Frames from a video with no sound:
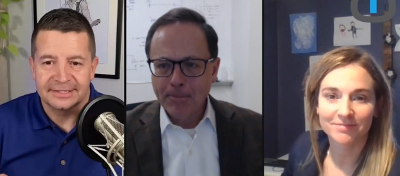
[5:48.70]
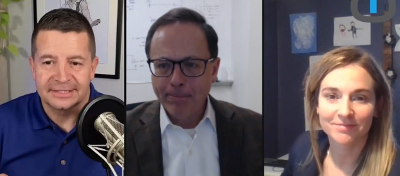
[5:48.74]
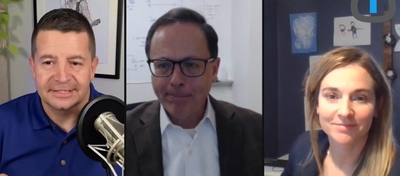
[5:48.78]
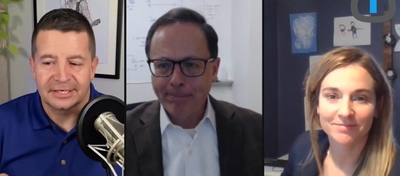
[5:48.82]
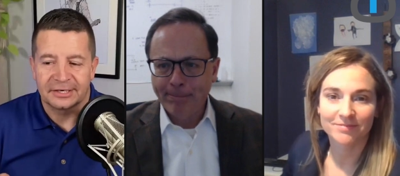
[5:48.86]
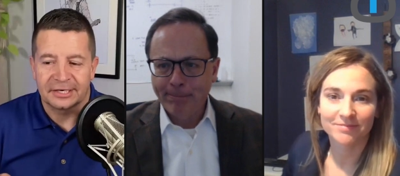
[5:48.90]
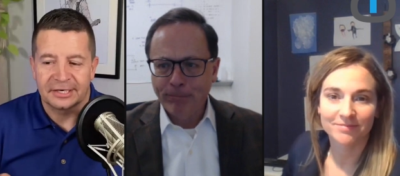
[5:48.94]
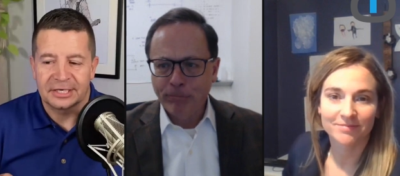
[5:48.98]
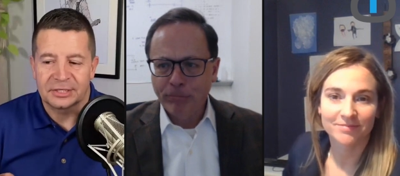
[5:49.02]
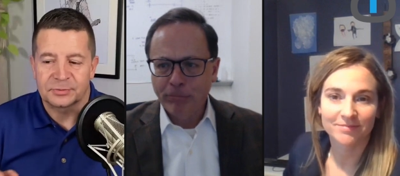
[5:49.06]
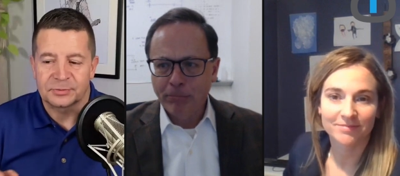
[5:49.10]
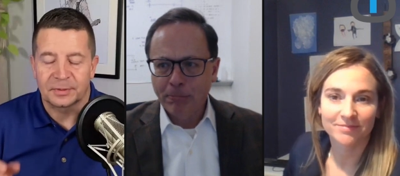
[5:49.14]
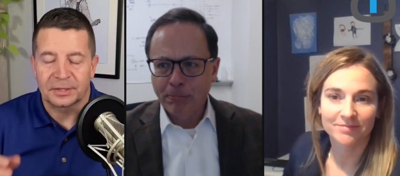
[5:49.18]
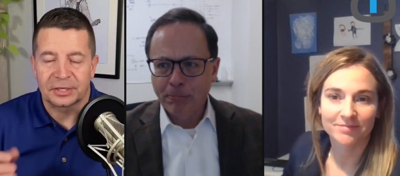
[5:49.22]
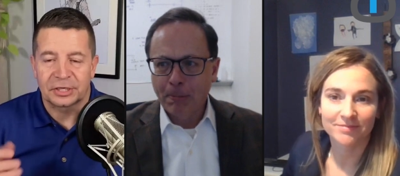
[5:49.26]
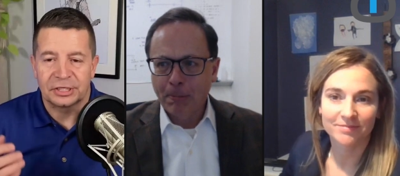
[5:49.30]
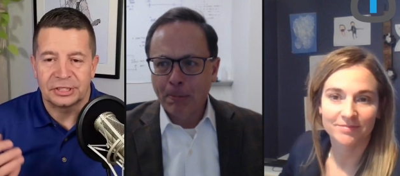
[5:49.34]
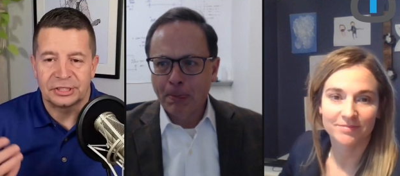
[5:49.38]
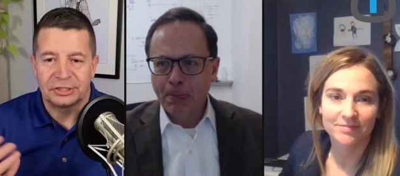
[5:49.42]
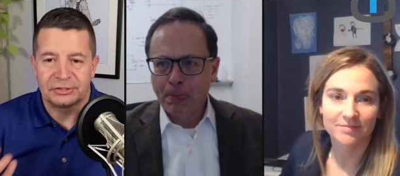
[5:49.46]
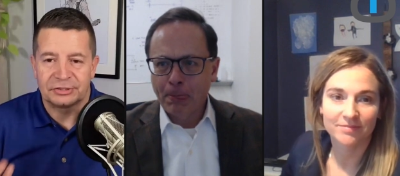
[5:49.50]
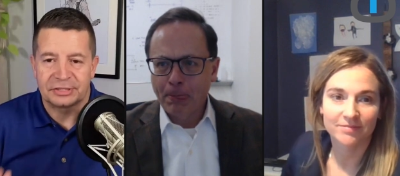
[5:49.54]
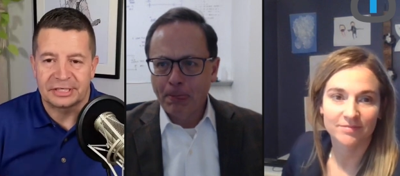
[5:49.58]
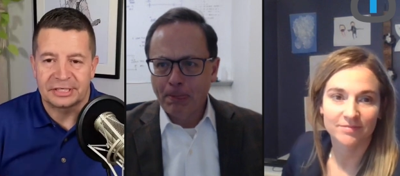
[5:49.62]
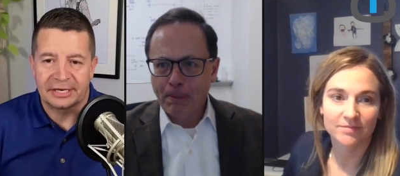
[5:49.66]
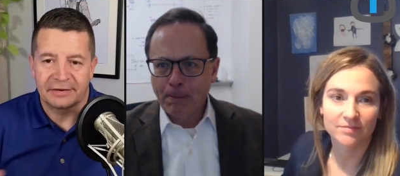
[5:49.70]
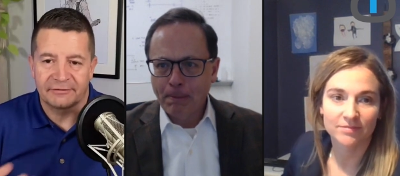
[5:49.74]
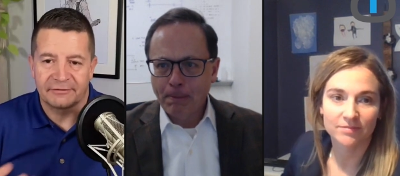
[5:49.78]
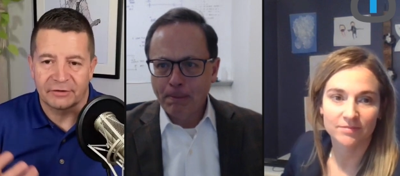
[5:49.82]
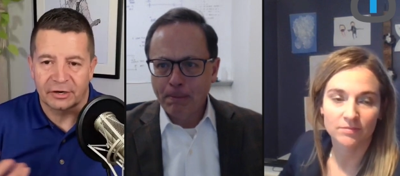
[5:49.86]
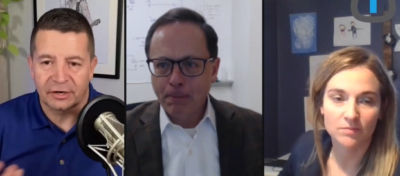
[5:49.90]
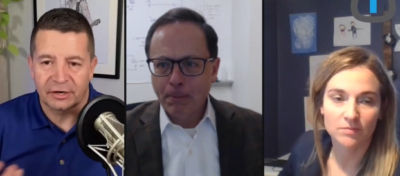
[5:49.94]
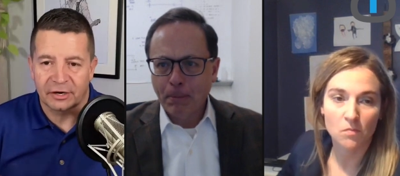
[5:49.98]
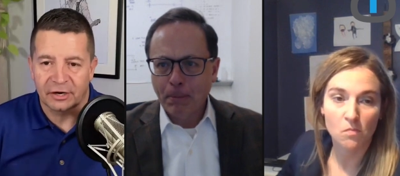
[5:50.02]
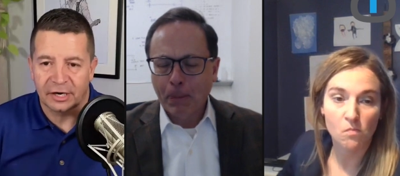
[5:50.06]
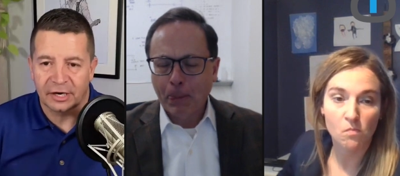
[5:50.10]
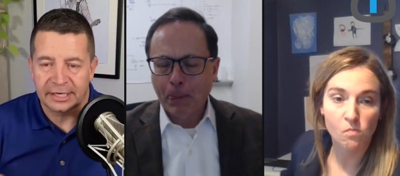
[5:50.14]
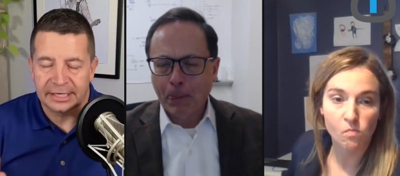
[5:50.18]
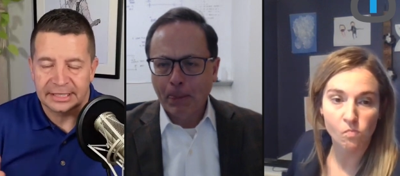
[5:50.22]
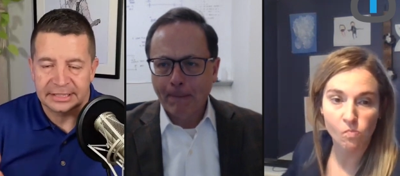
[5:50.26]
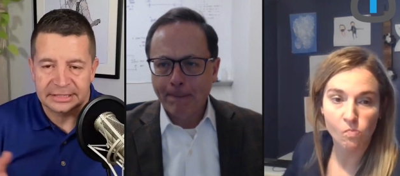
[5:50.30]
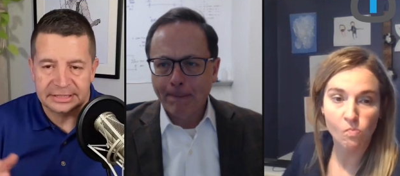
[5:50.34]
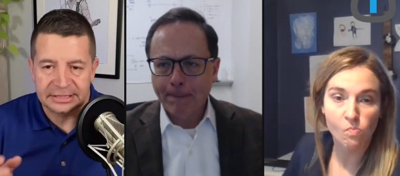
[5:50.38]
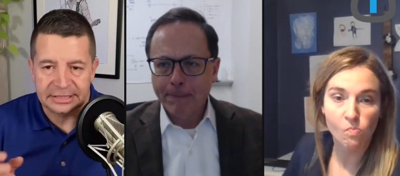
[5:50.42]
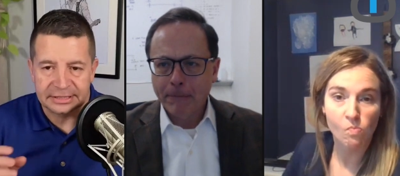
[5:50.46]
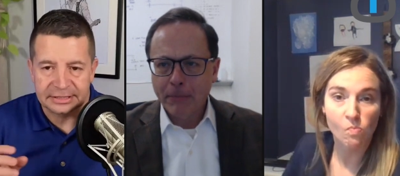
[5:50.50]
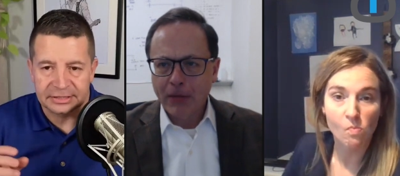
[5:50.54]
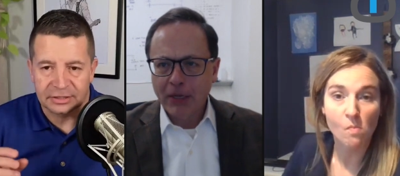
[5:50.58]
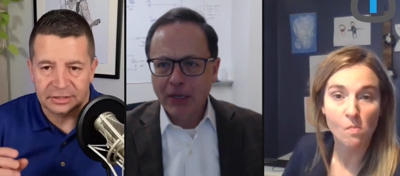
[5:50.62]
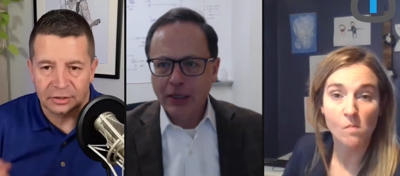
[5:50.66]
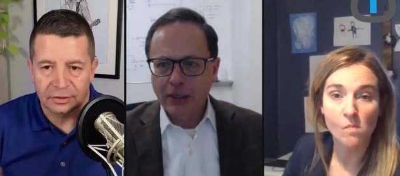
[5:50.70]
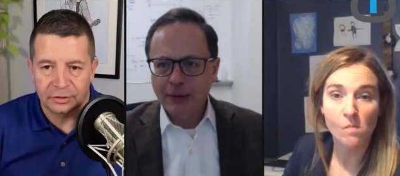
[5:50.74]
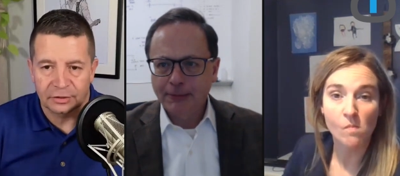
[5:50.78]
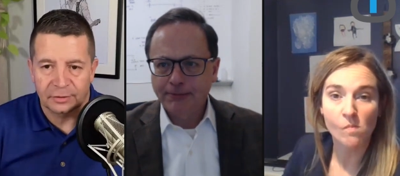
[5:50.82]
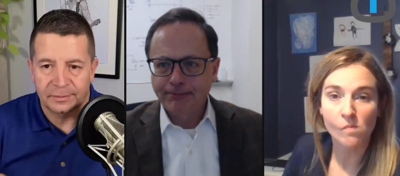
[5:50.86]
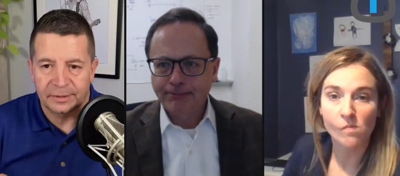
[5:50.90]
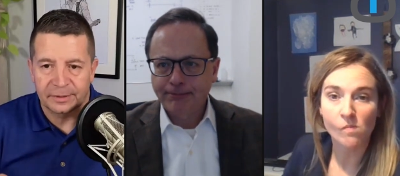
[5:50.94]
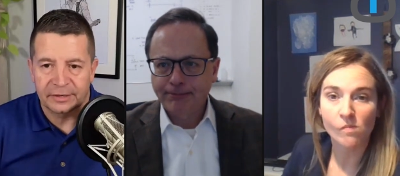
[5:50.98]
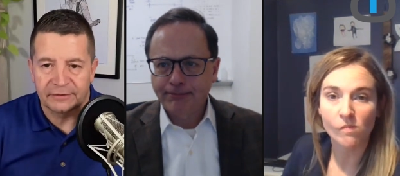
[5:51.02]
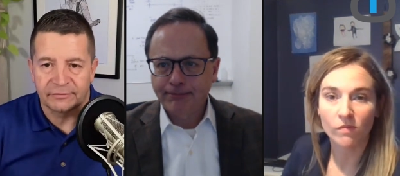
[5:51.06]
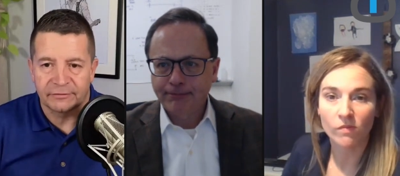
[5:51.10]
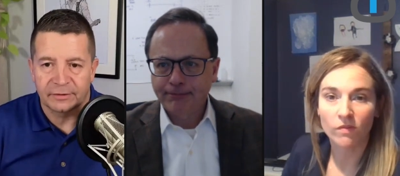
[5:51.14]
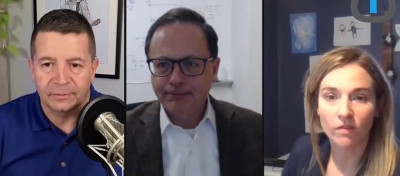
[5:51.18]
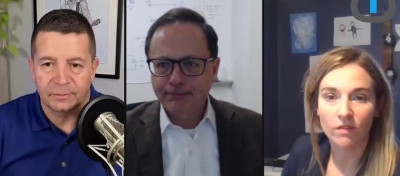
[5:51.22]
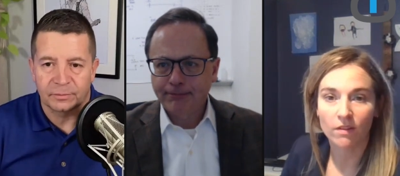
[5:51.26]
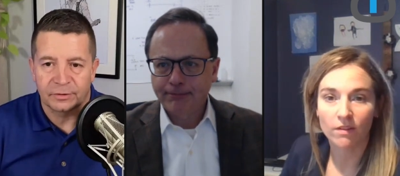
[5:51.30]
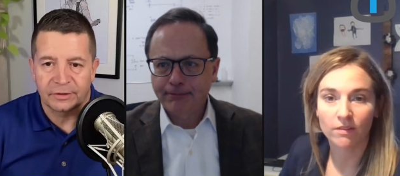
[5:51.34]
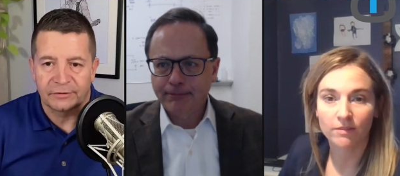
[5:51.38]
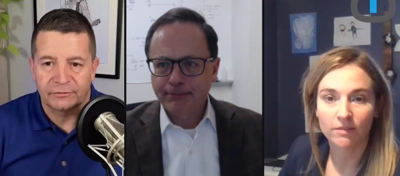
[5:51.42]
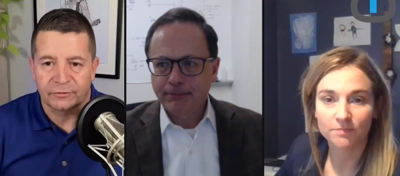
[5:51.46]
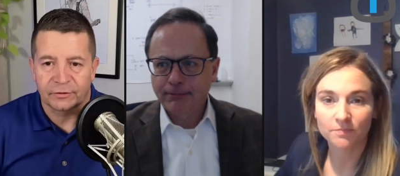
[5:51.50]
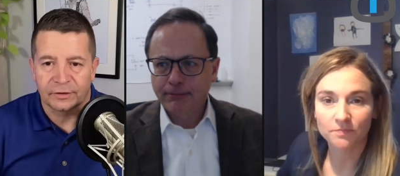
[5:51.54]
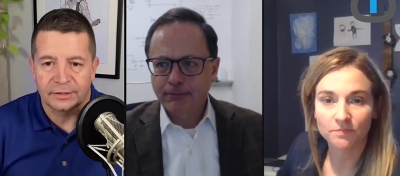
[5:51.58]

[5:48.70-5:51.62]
Speaker 1: series, but could you give our audience just a little bit of a brief